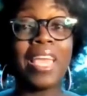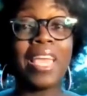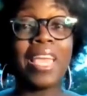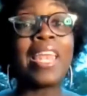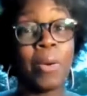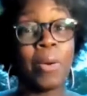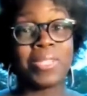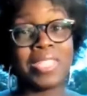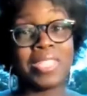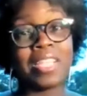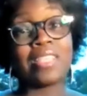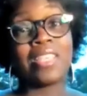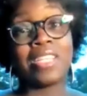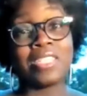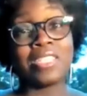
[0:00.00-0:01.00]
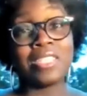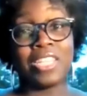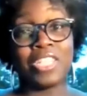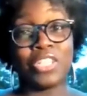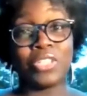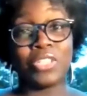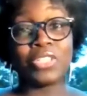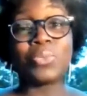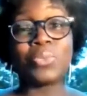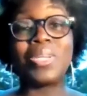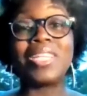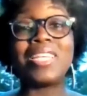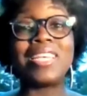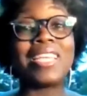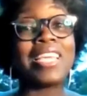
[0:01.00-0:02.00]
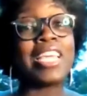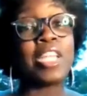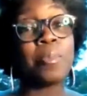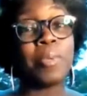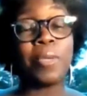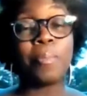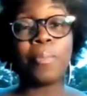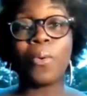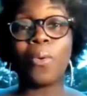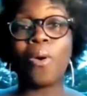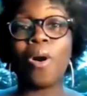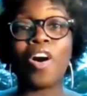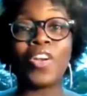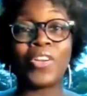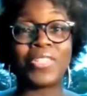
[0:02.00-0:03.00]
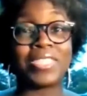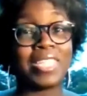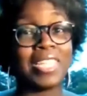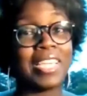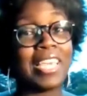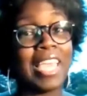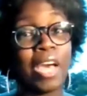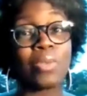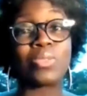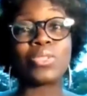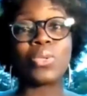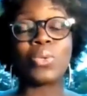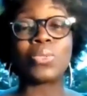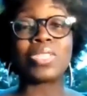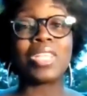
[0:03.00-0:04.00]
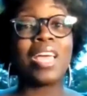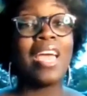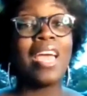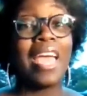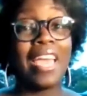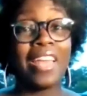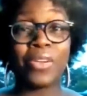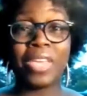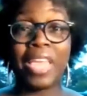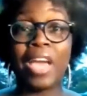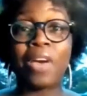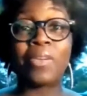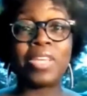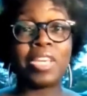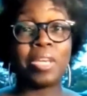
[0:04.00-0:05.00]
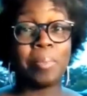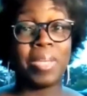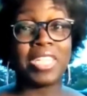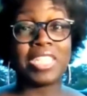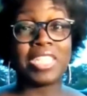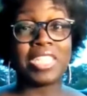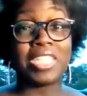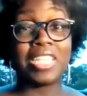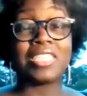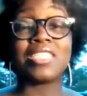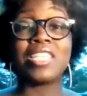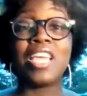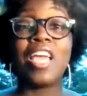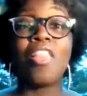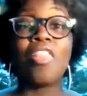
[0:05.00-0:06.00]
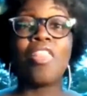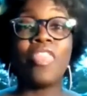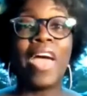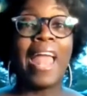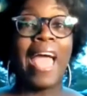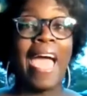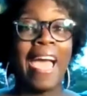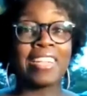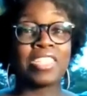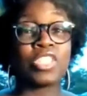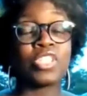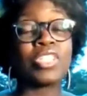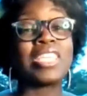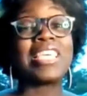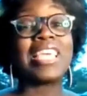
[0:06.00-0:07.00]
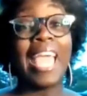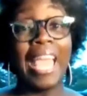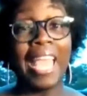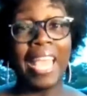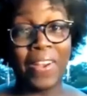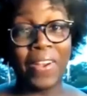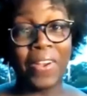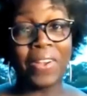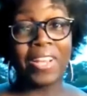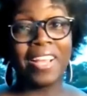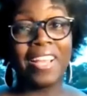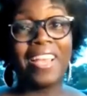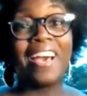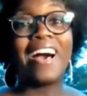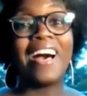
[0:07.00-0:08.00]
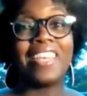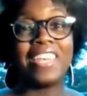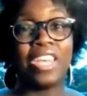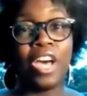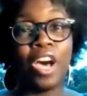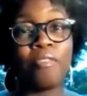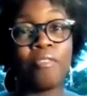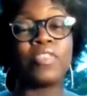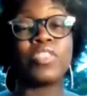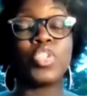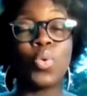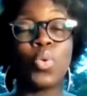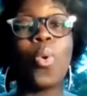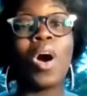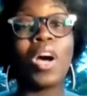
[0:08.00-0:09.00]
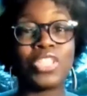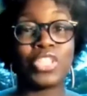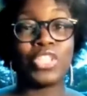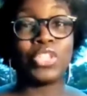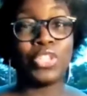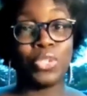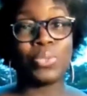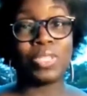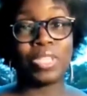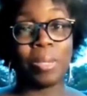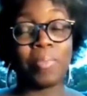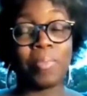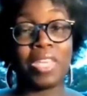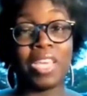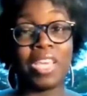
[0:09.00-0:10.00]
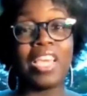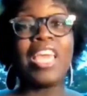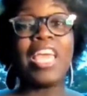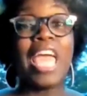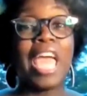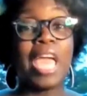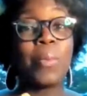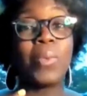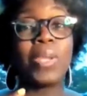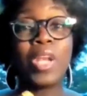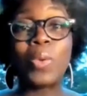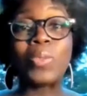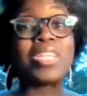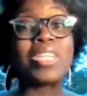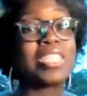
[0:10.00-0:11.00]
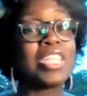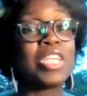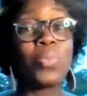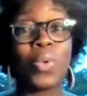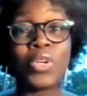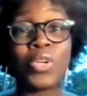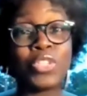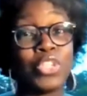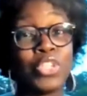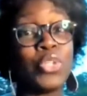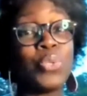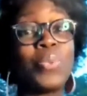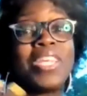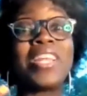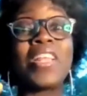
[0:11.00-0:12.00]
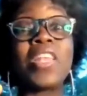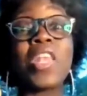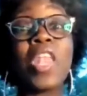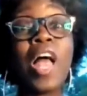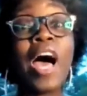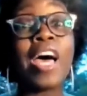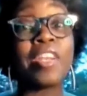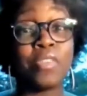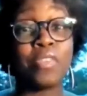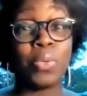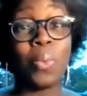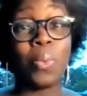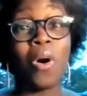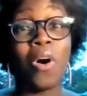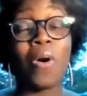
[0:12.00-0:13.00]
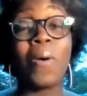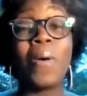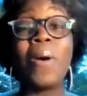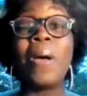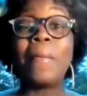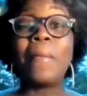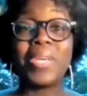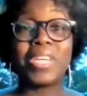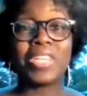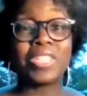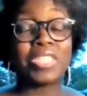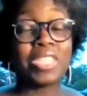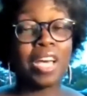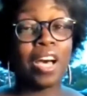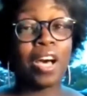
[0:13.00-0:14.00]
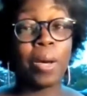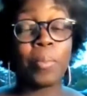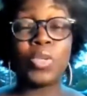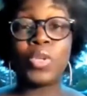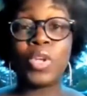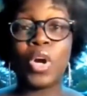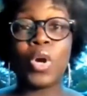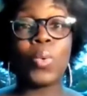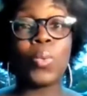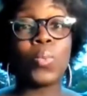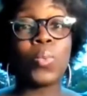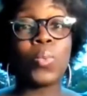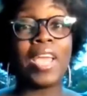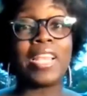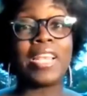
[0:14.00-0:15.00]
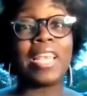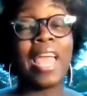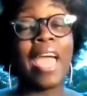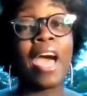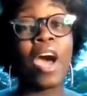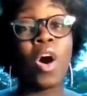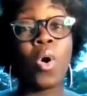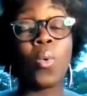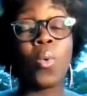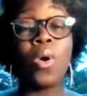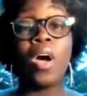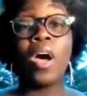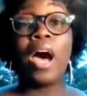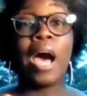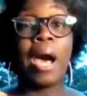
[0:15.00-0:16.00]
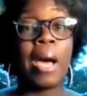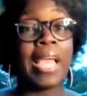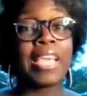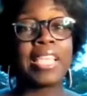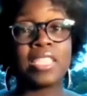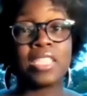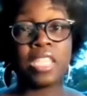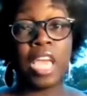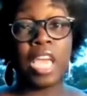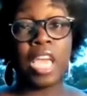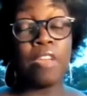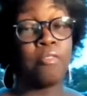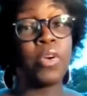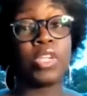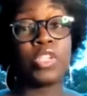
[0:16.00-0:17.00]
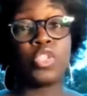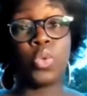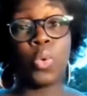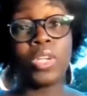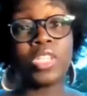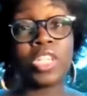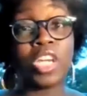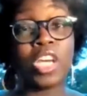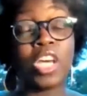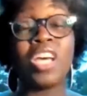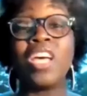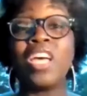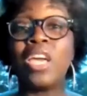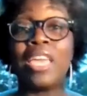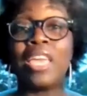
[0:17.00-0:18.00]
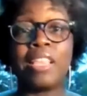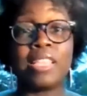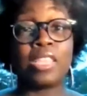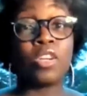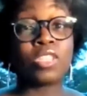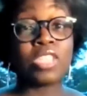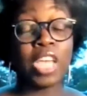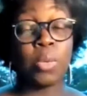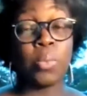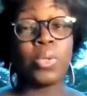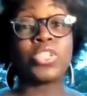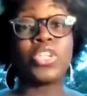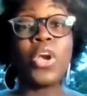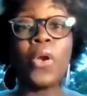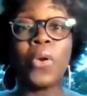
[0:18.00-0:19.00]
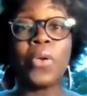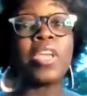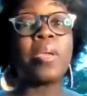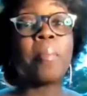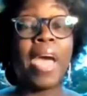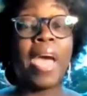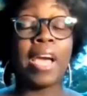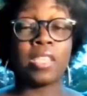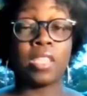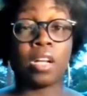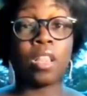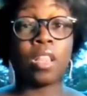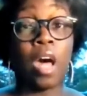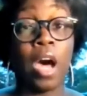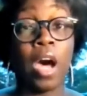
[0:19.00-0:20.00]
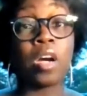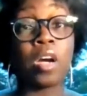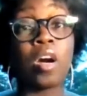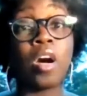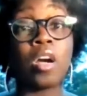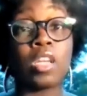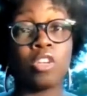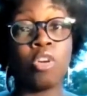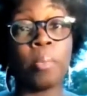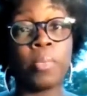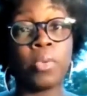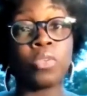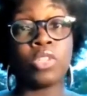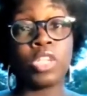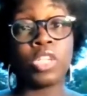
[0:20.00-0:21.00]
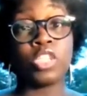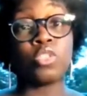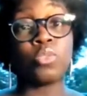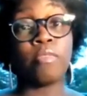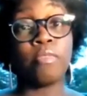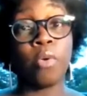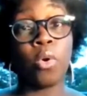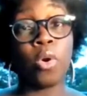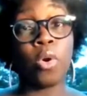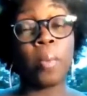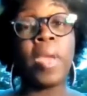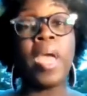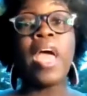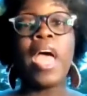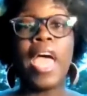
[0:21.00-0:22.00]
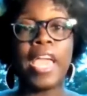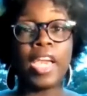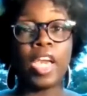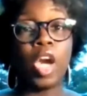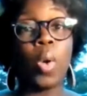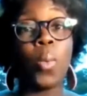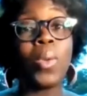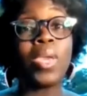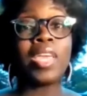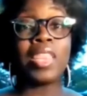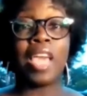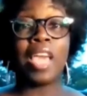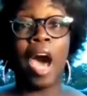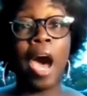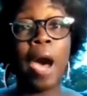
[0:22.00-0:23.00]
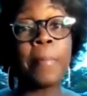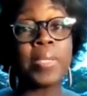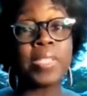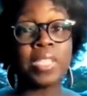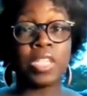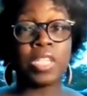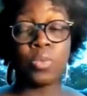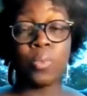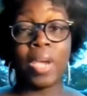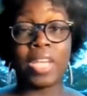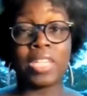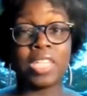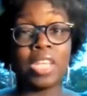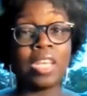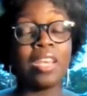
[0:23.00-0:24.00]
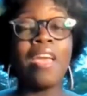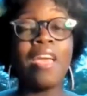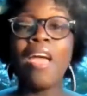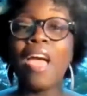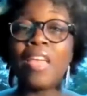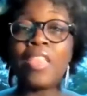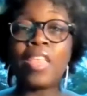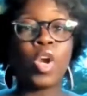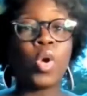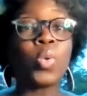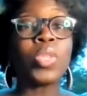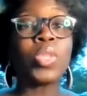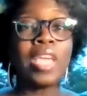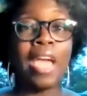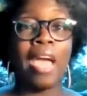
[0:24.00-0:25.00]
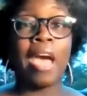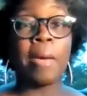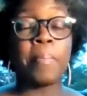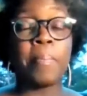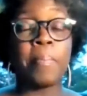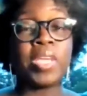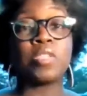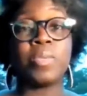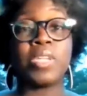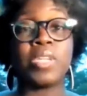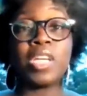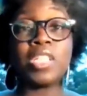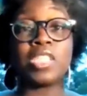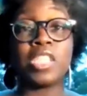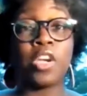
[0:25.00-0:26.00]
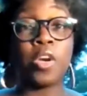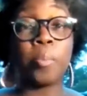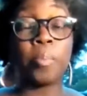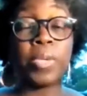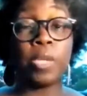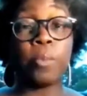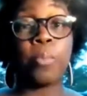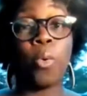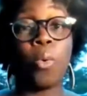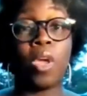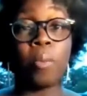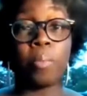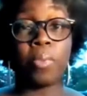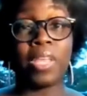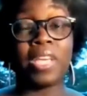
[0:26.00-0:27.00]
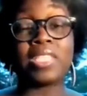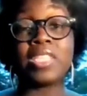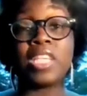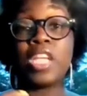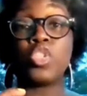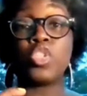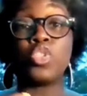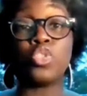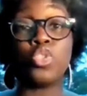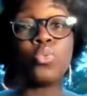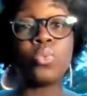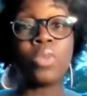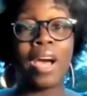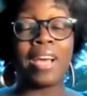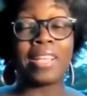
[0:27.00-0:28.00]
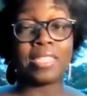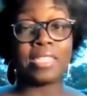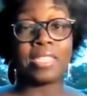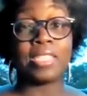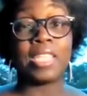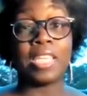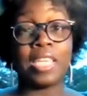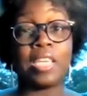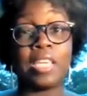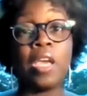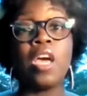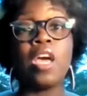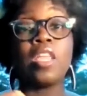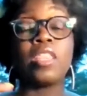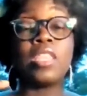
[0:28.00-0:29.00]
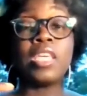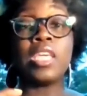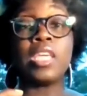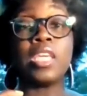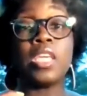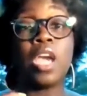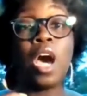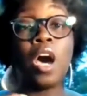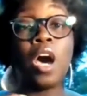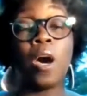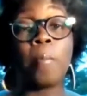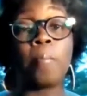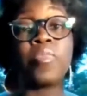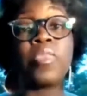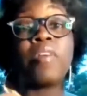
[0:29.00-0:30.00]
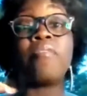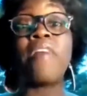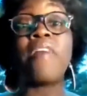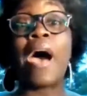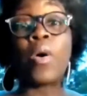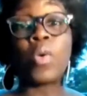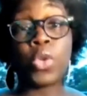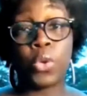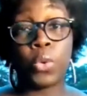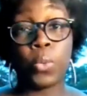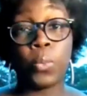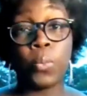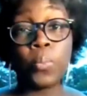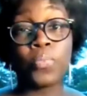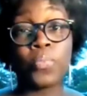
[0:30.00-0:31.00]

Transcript: in our state legislatures. We need people on our city councils and our county commissions that actually care, enough to want to do something. And we don't just need one or two, we need a lot of you all because, uh, you know, right now, uh, I can say for Georgia, it looks like we're turning back the clock on criminal justice reform and going in the opposite direction. And it only happens because there are people in place that do not see the, um, the value